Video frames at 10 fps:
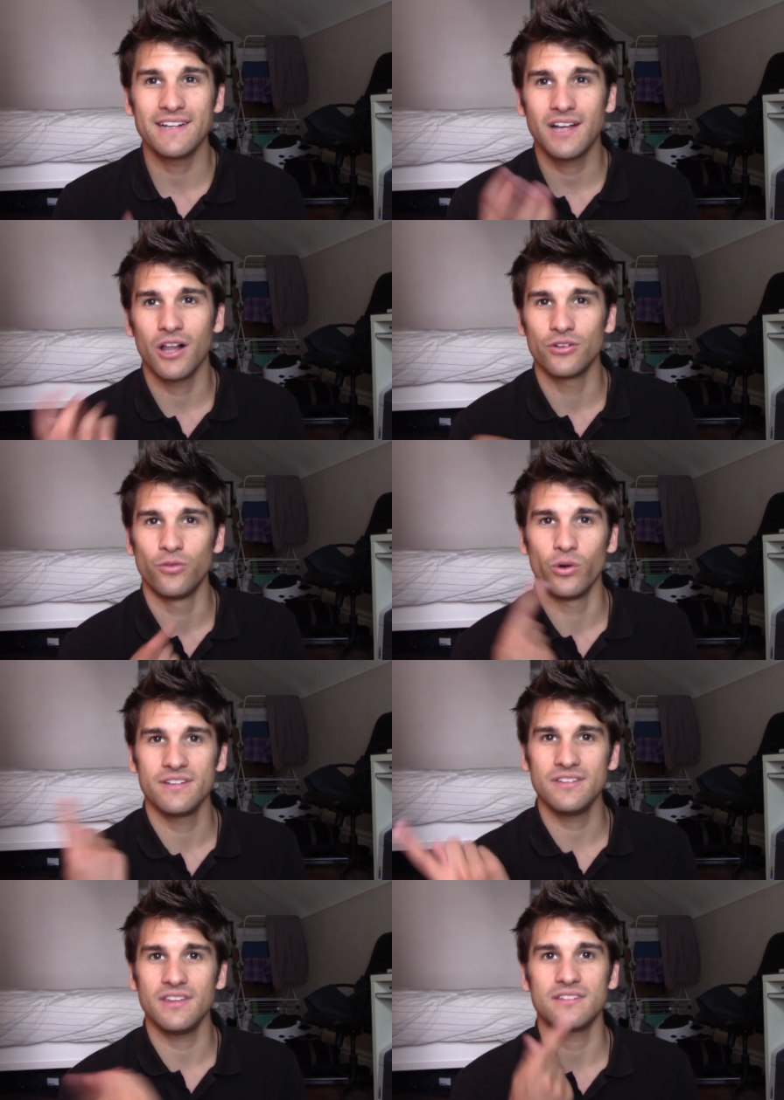color
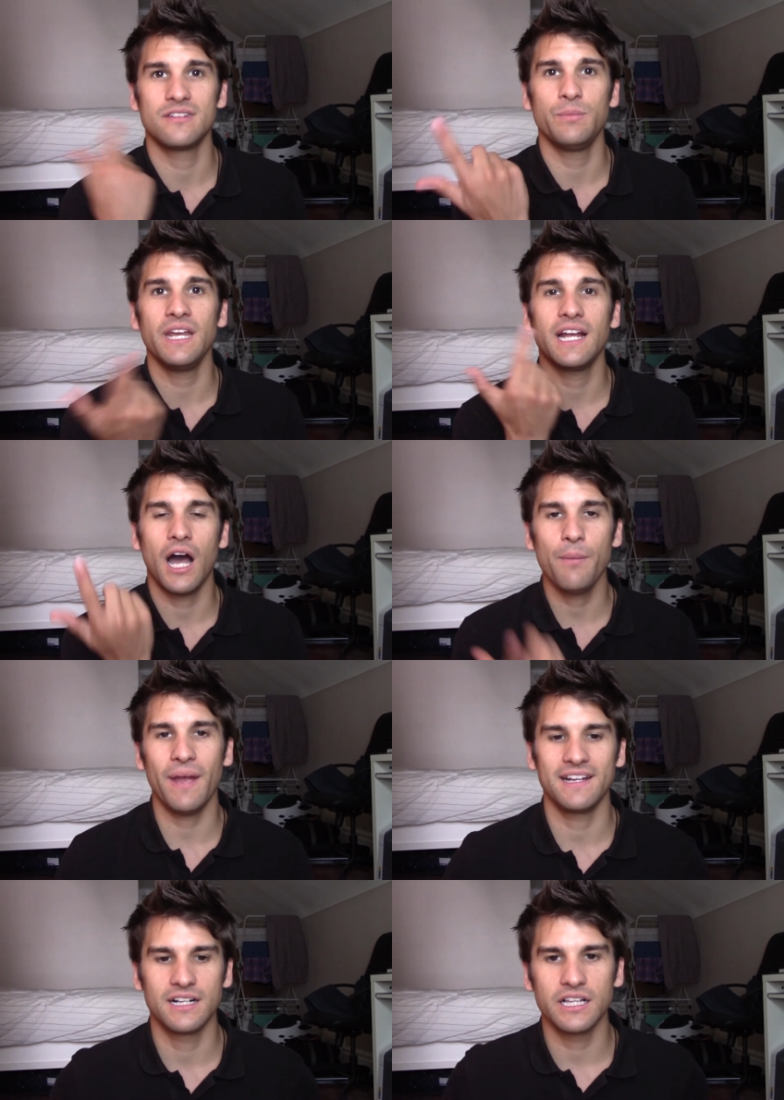vortex that's spinning up
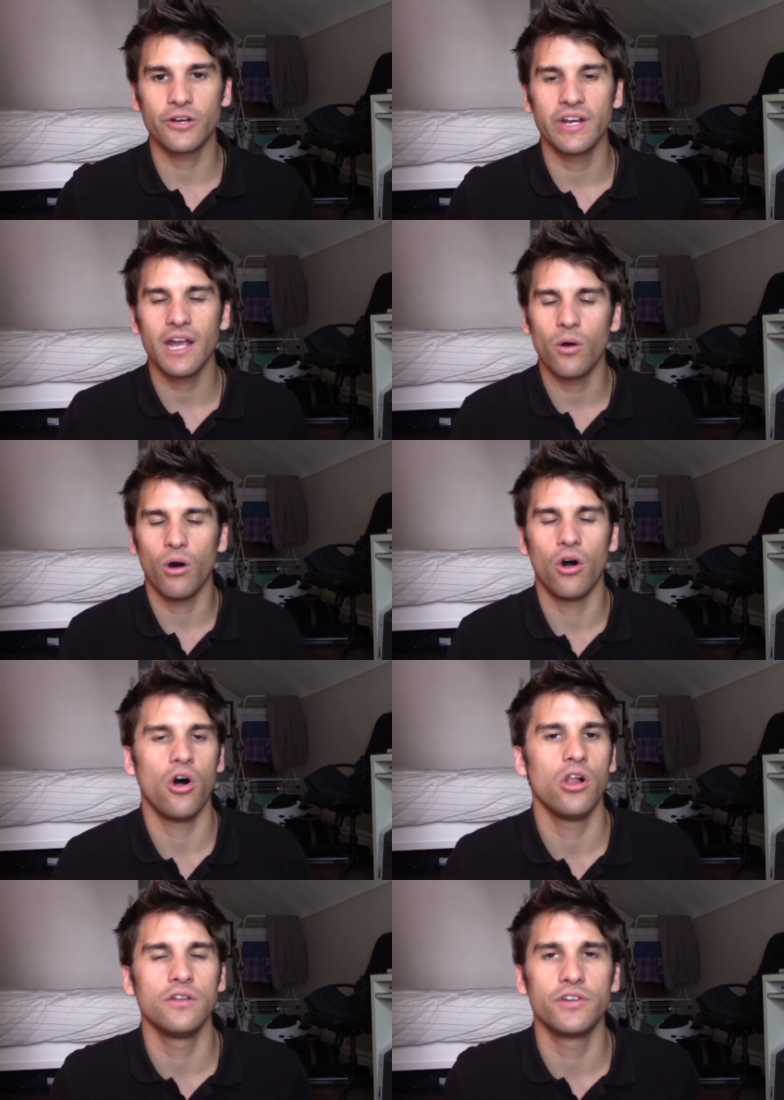and clearing out
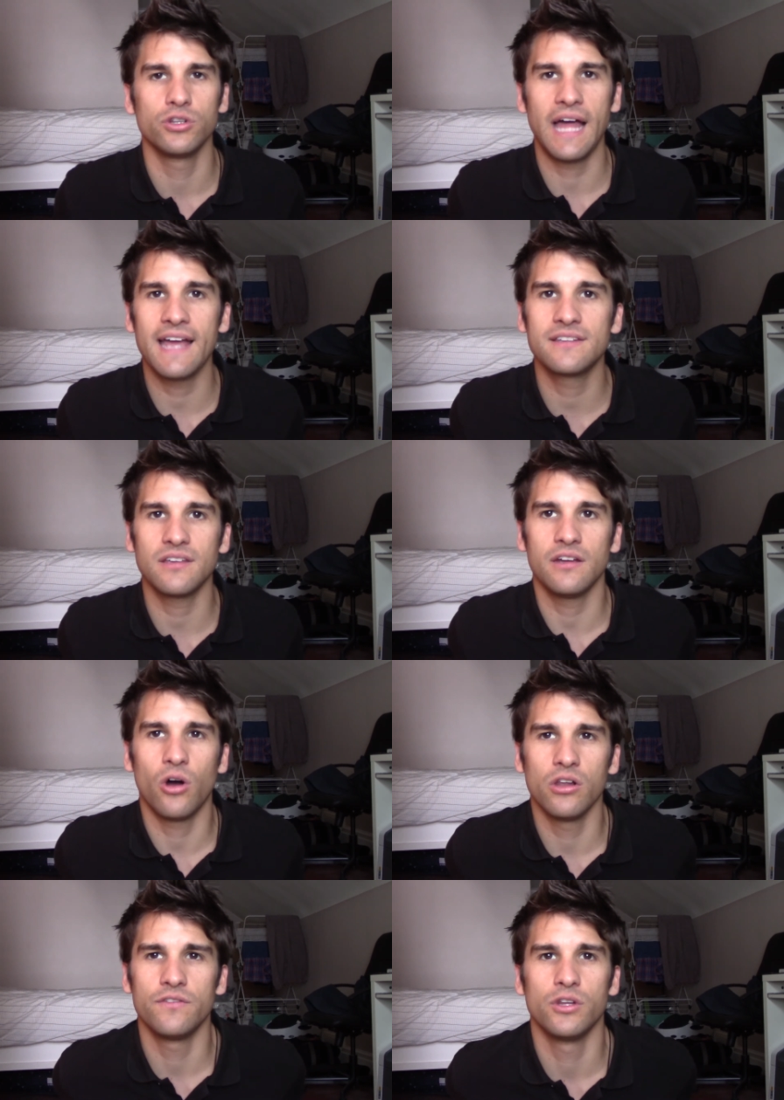all of your legs and
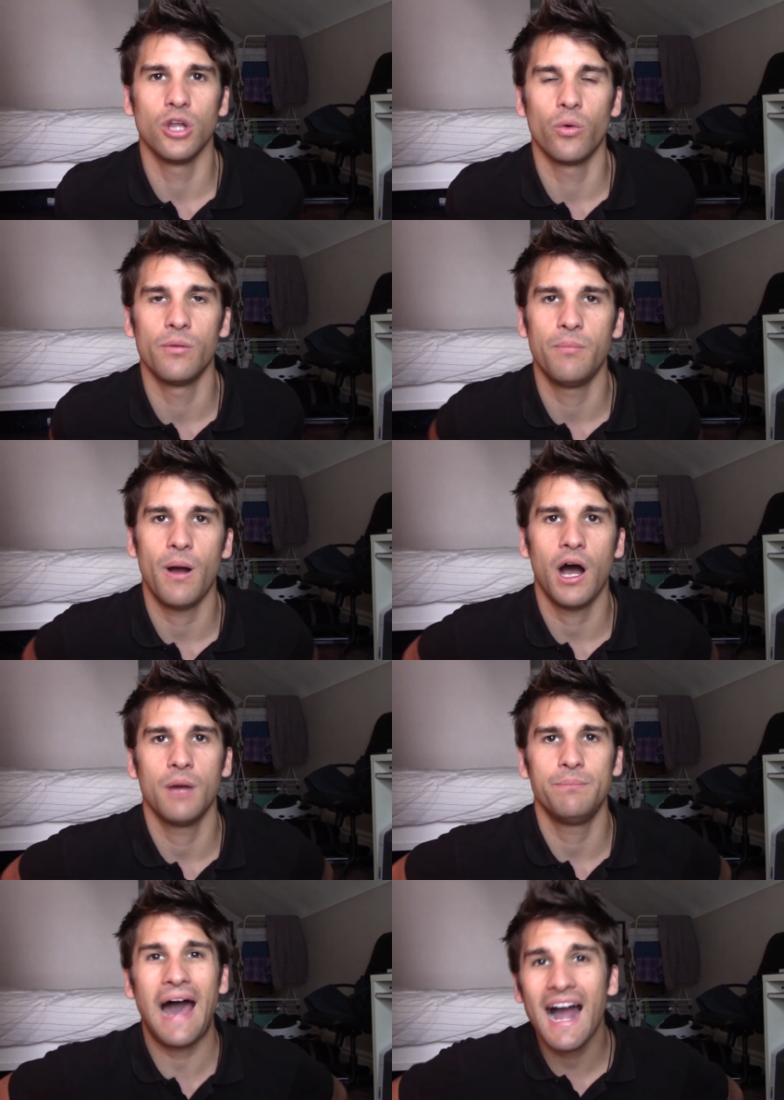all of the lower
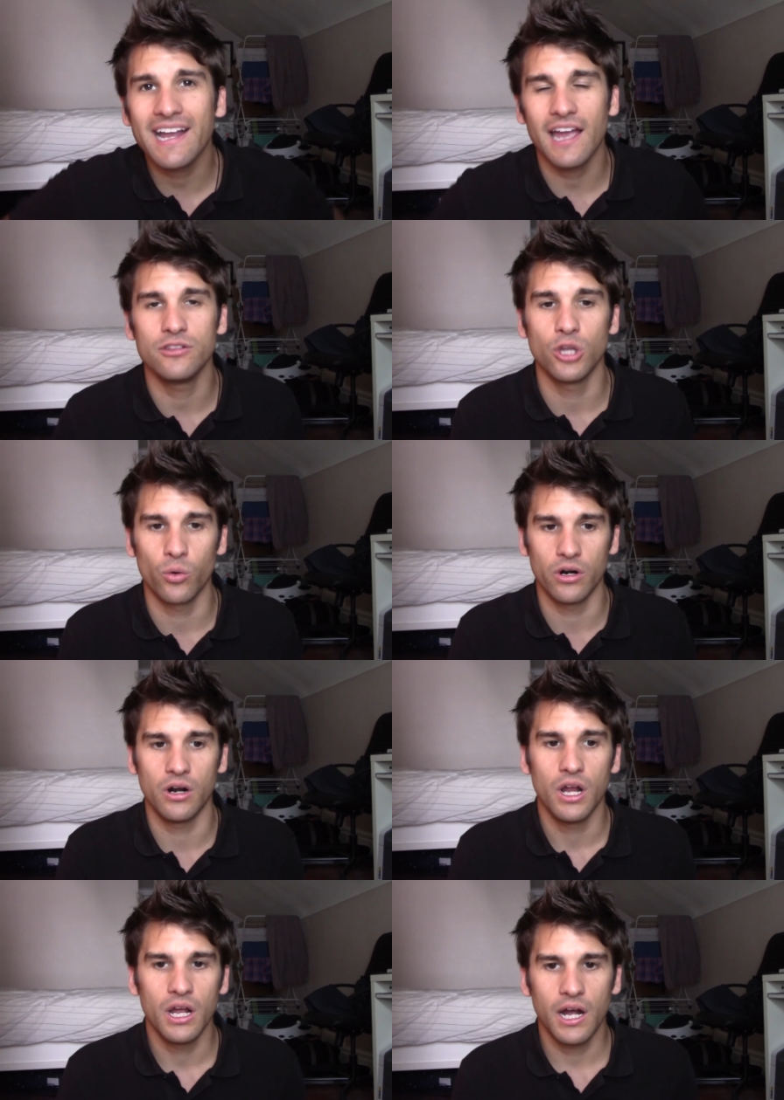back and lower
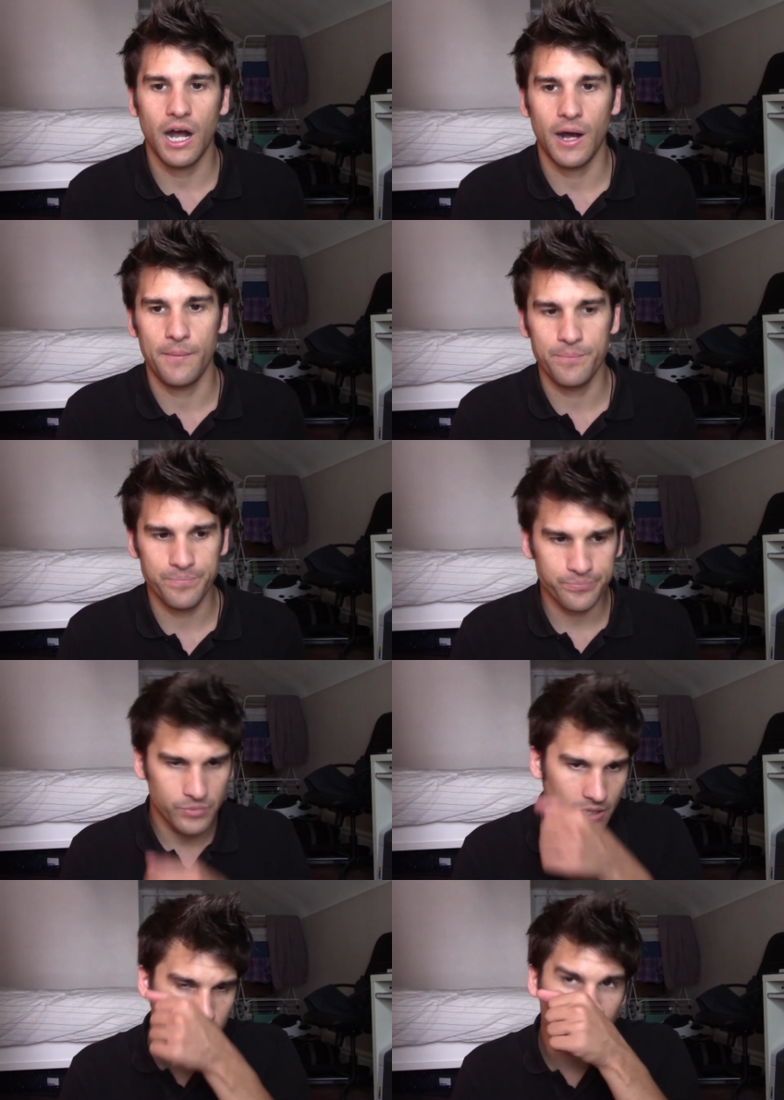
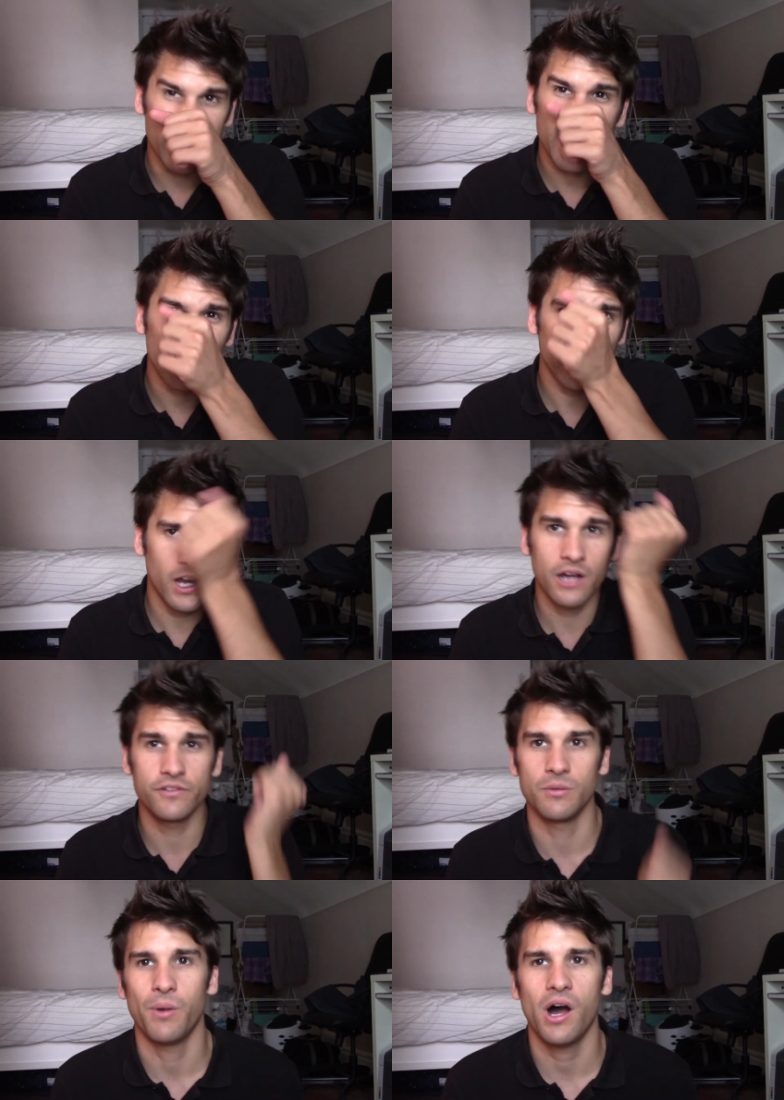front area of
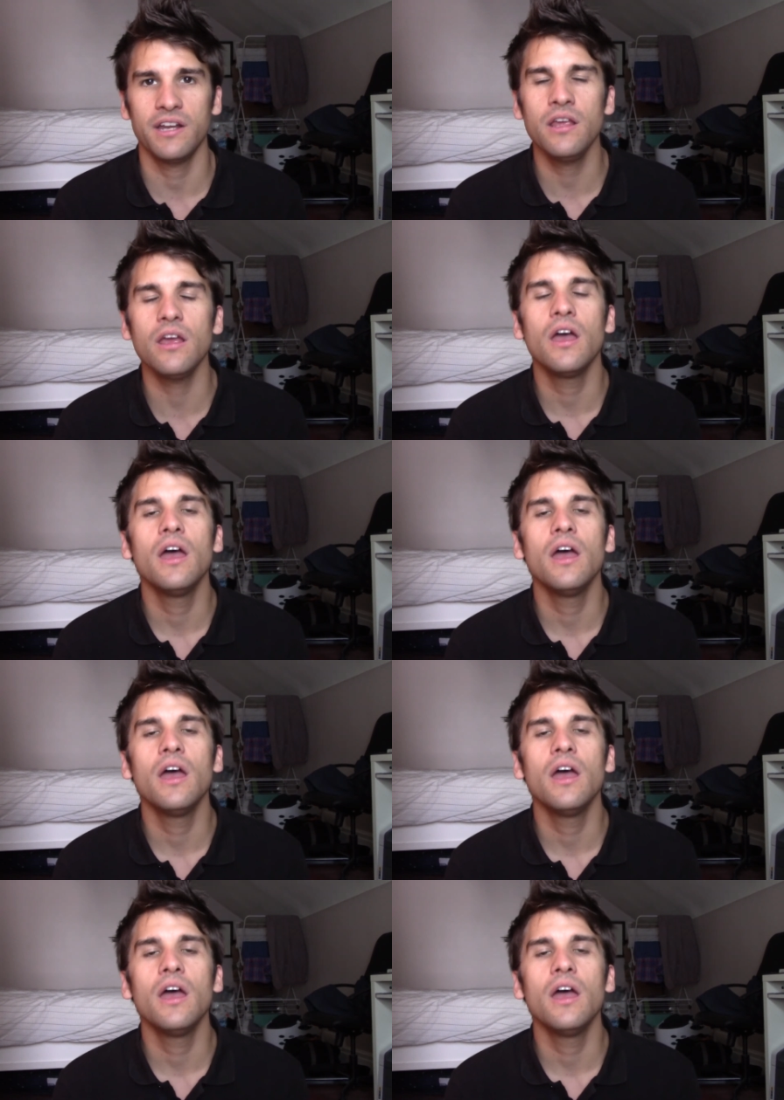your body.